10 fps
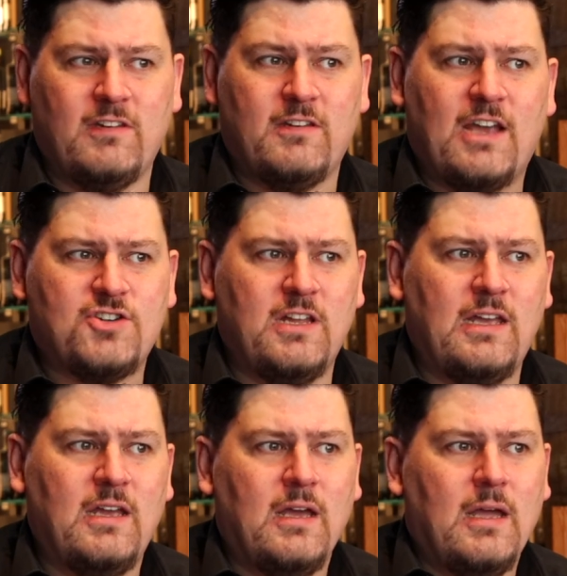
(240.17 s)

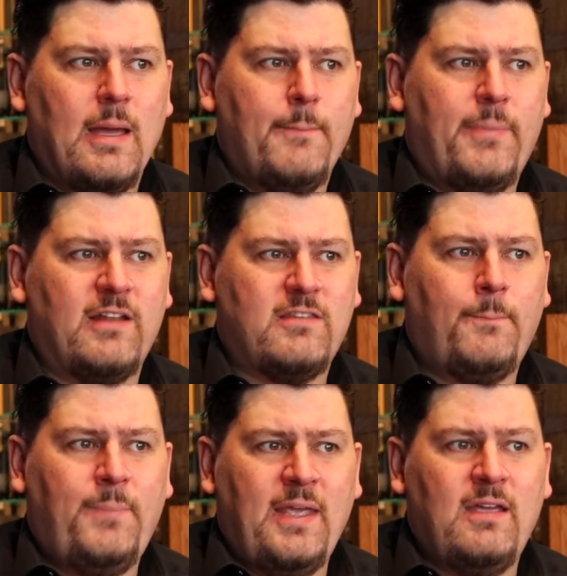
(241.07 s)
internationally, but it's a
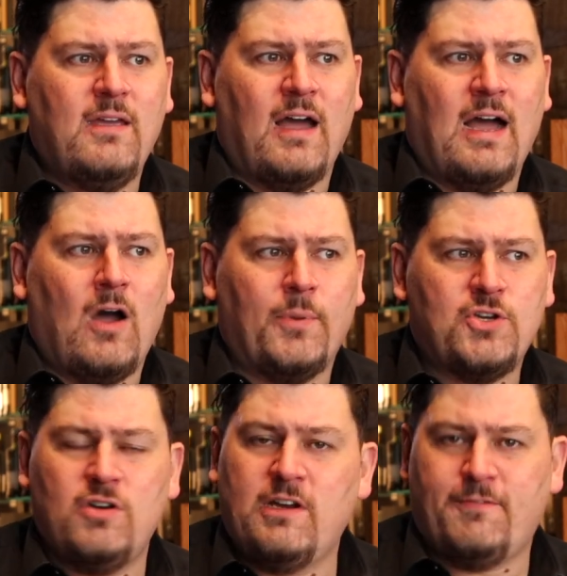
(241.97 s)
big
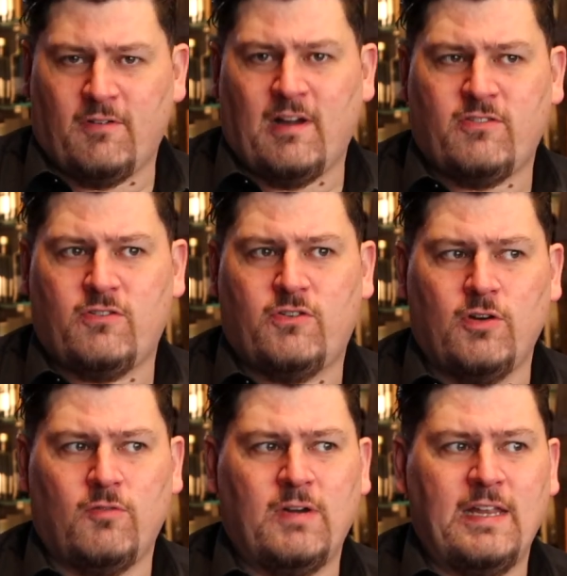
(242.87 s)
opportunity for us
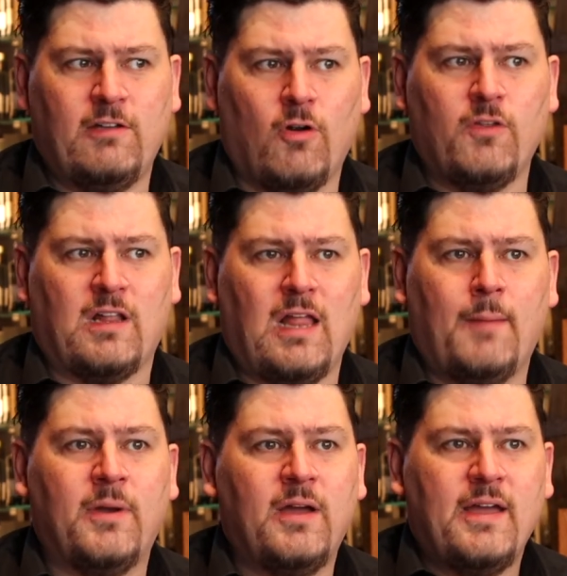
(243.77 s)
to really grow the
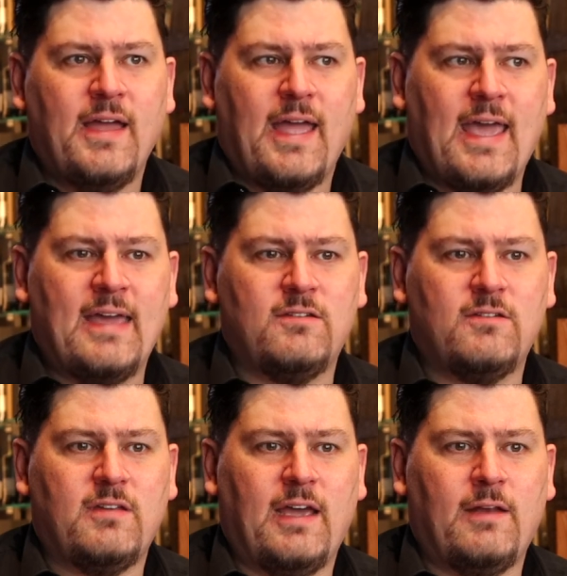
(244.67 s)
club
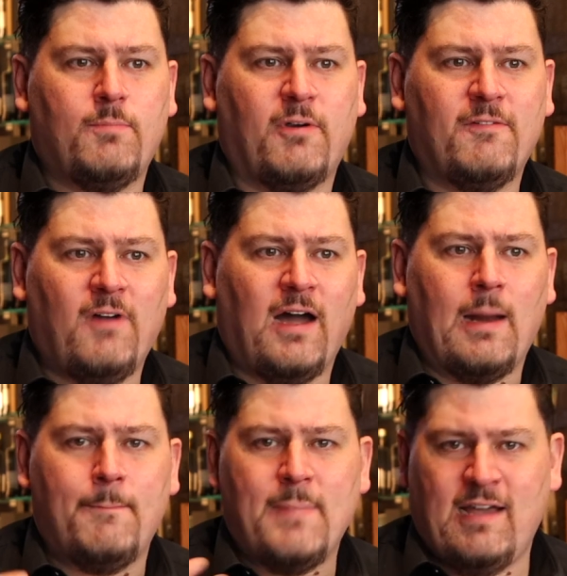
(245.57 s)
and provide
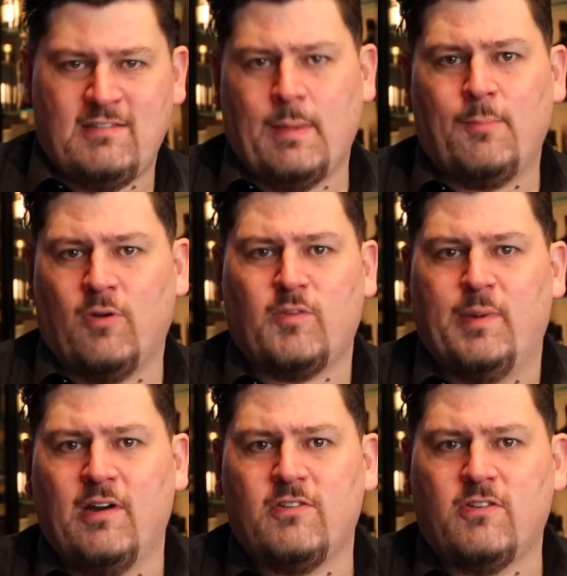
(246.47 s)
amazing member
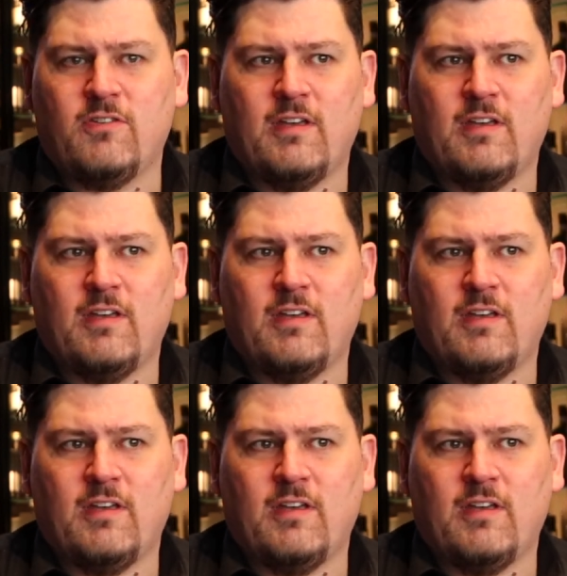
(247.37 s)
experiences.